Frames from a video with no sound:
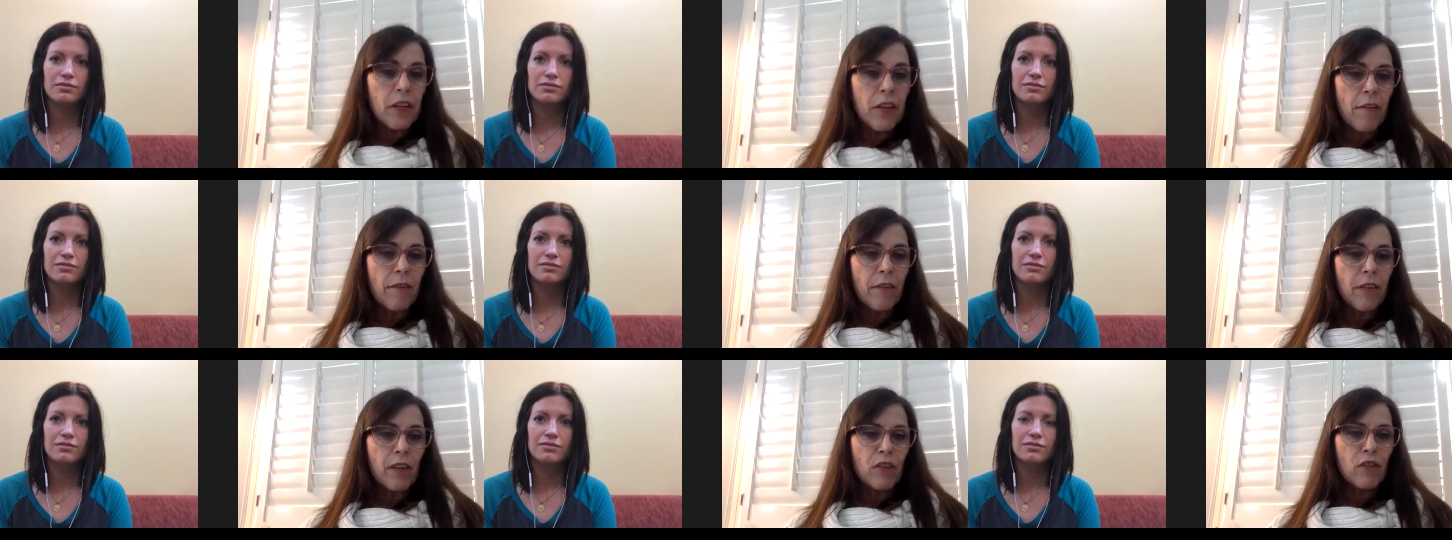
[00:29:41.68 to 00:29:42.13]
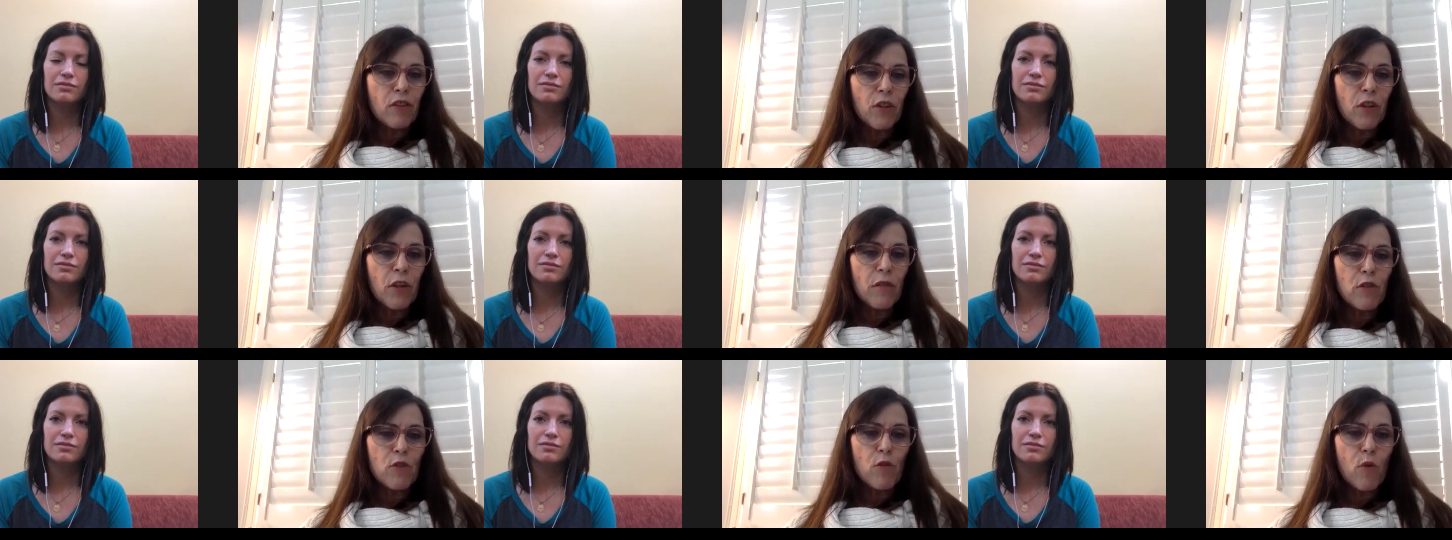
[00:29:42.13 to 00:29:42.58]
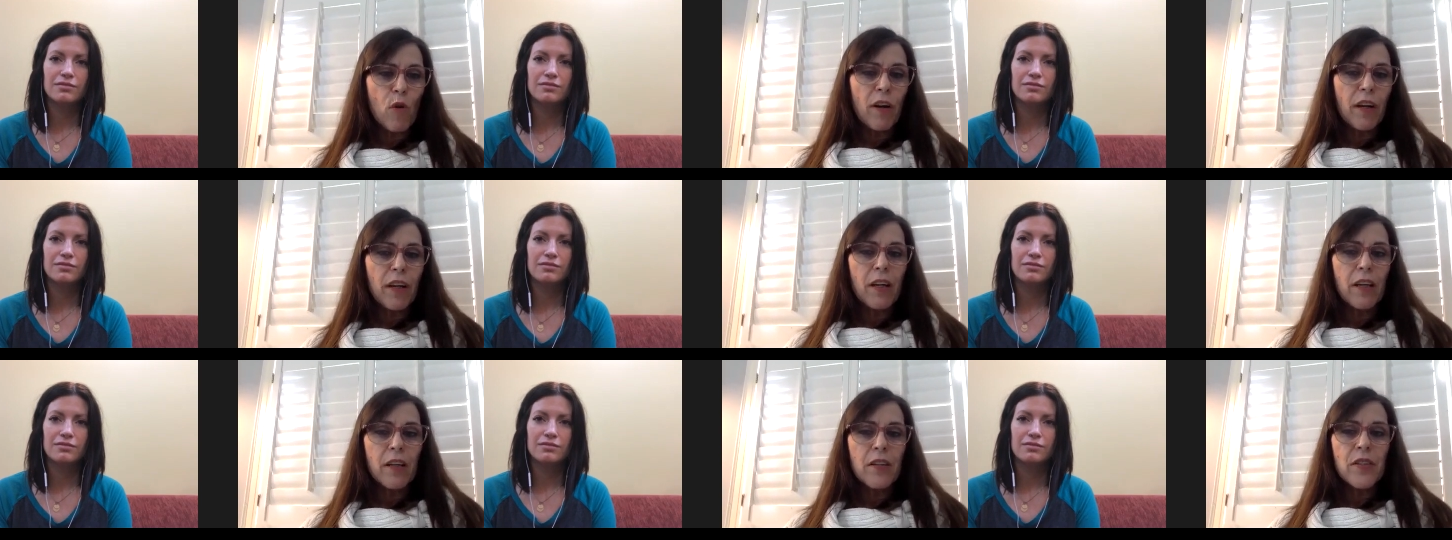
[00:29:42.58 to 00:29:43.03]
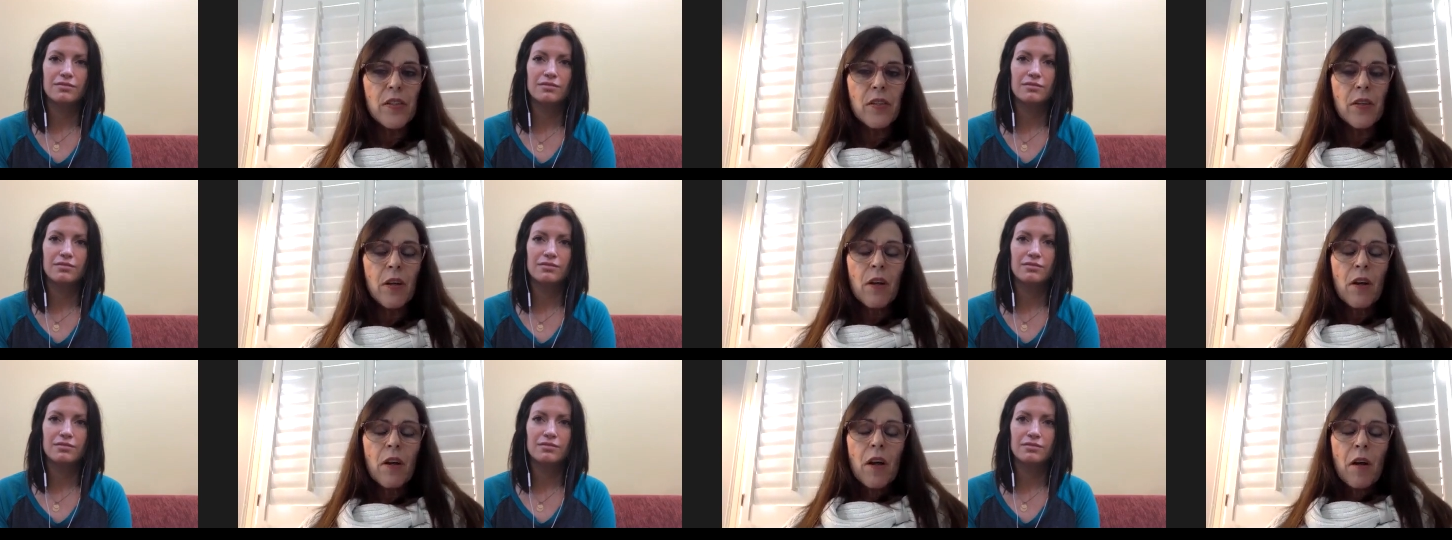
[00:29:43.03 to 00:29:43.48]
Speaker 1: definition of joy is,
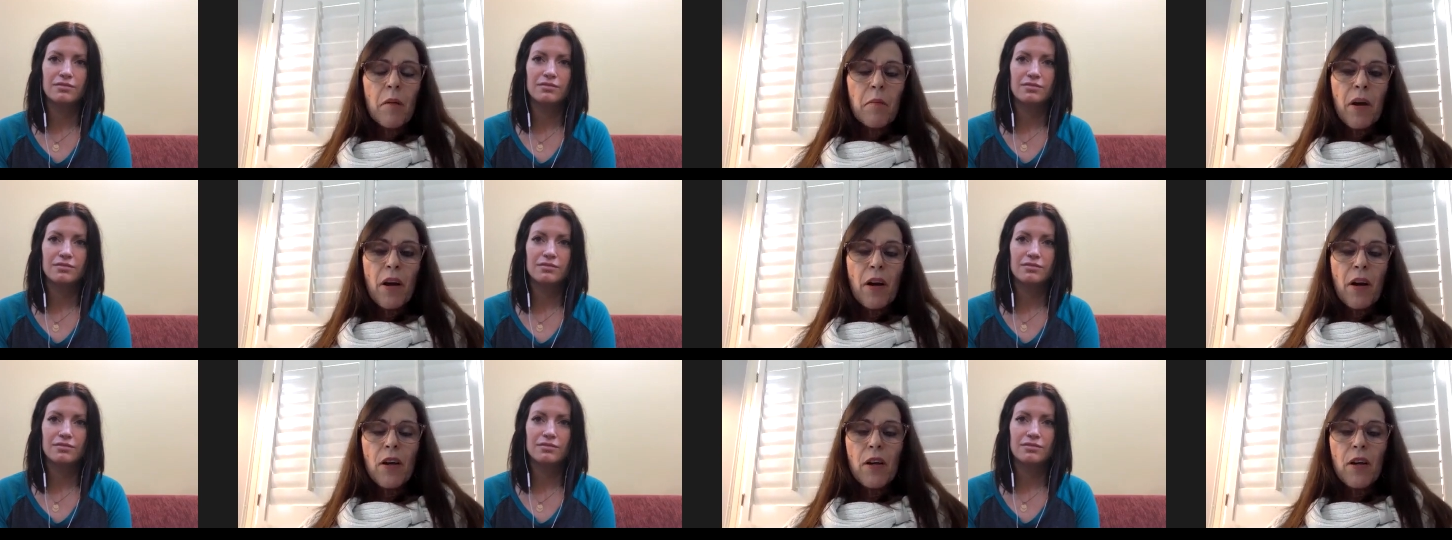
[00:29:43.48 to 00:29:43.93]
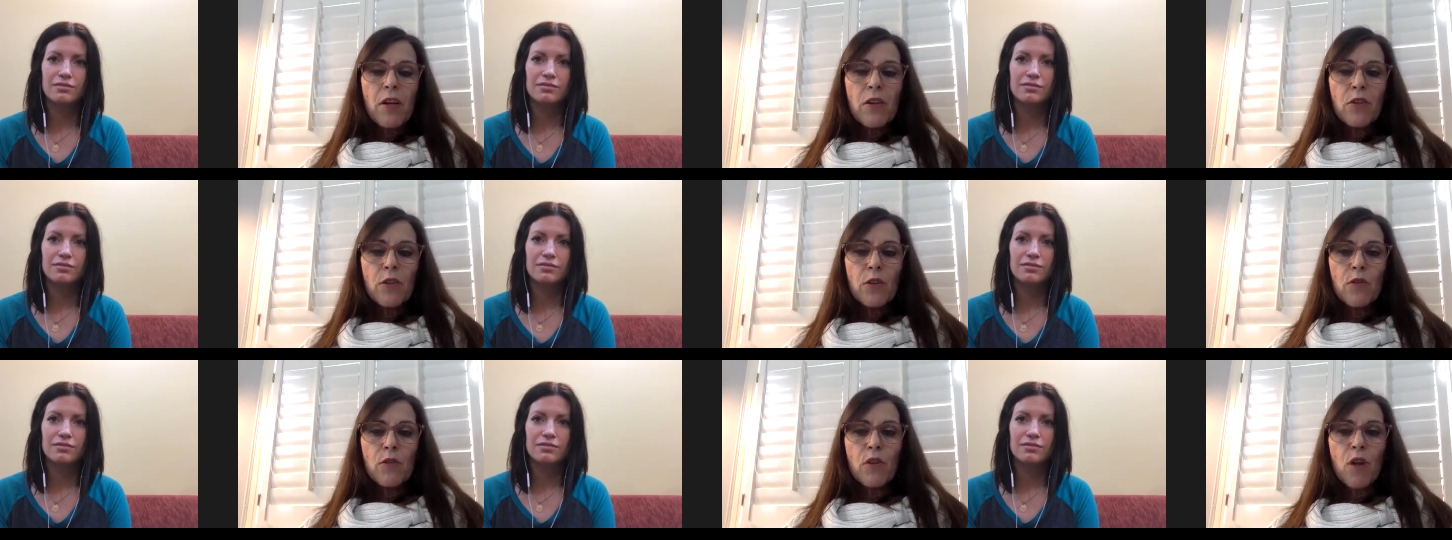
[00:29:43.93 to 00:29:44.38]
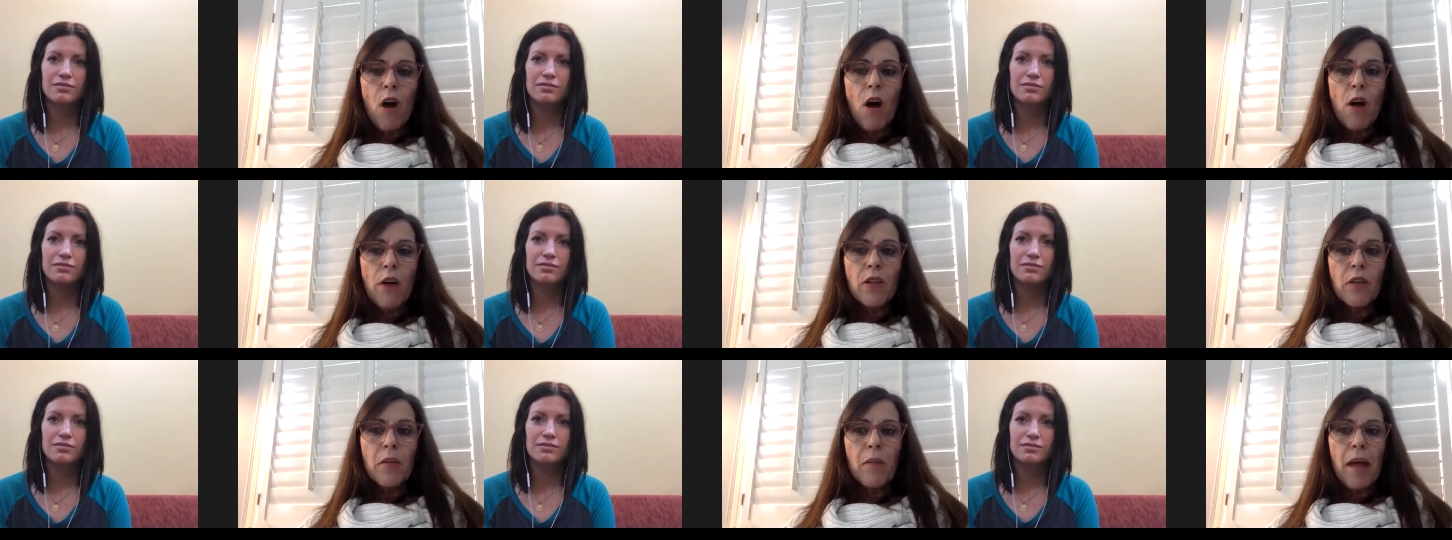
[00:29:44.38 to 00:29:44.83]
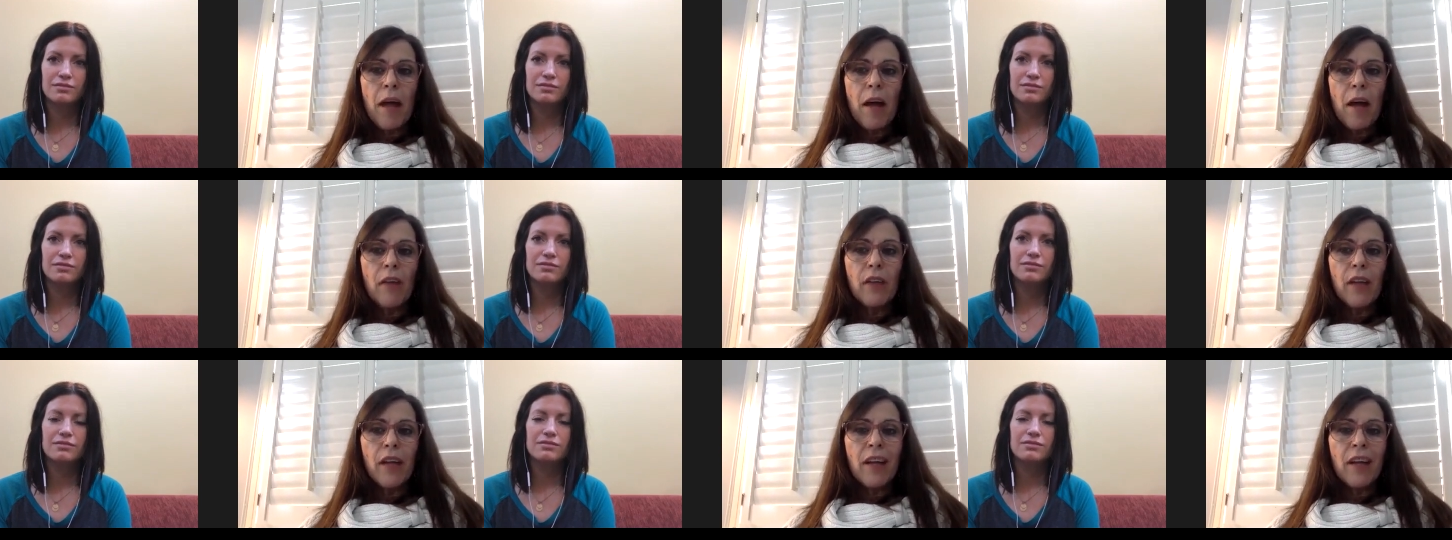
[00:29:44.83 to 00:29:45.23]
because you talked about